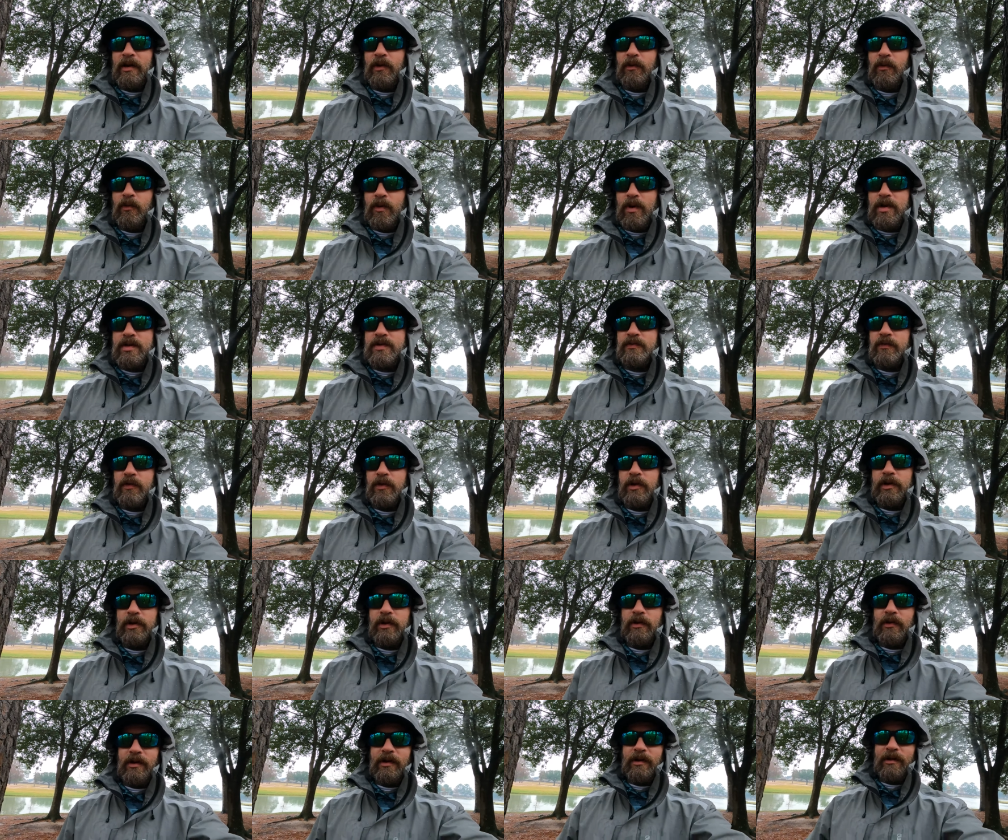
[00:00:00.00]
It works
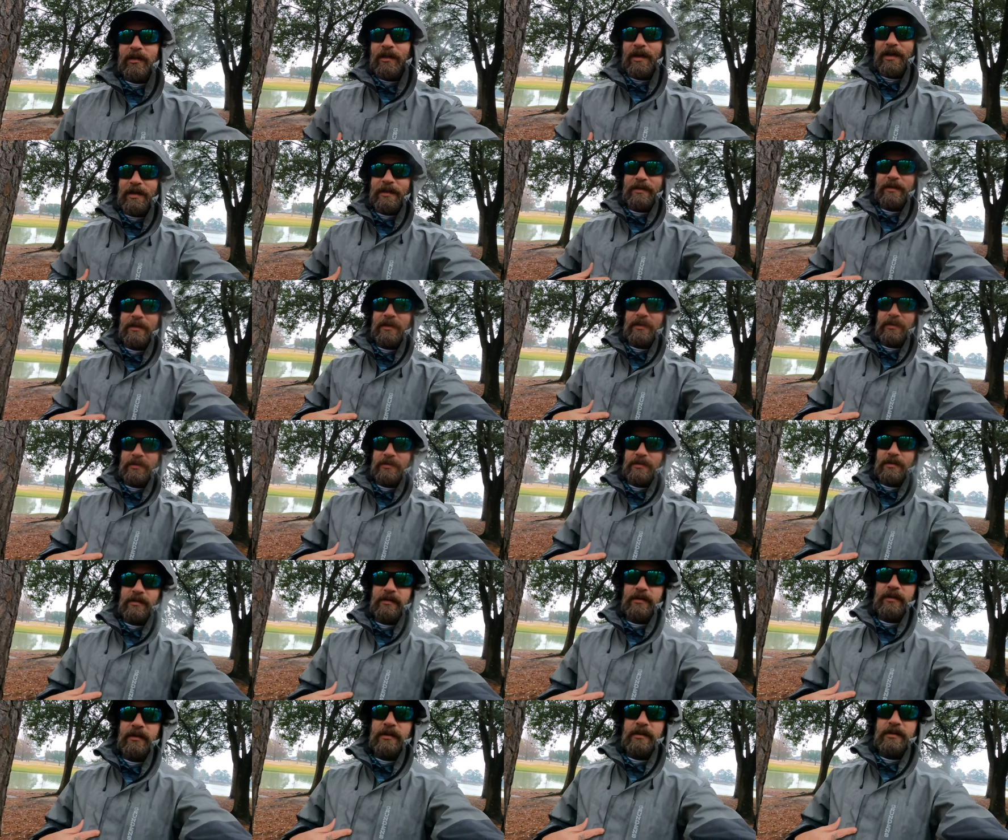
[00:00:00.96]
for you like
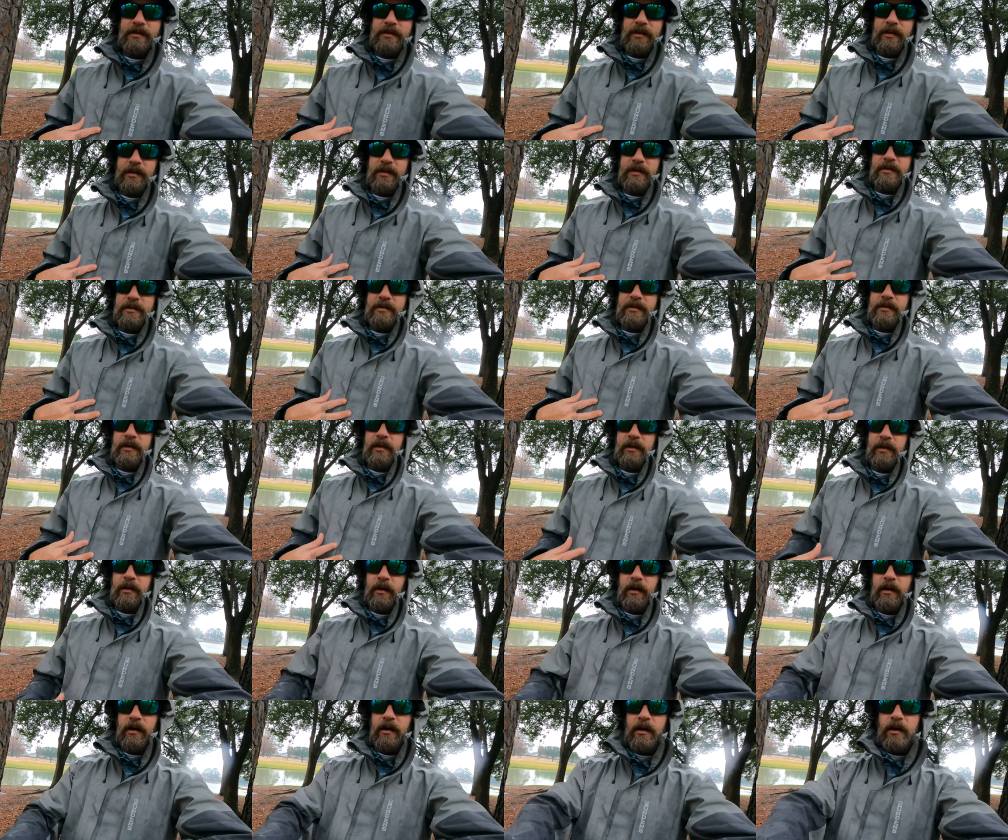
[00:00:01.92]
this. This is
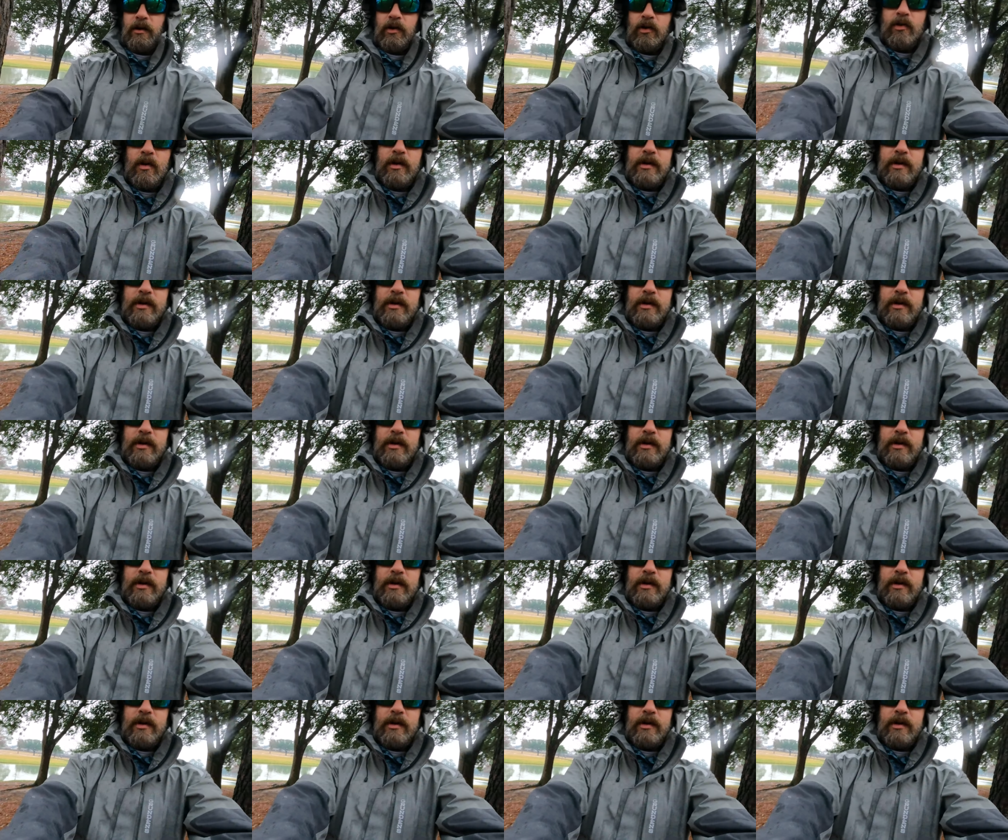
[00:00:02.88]
the uh,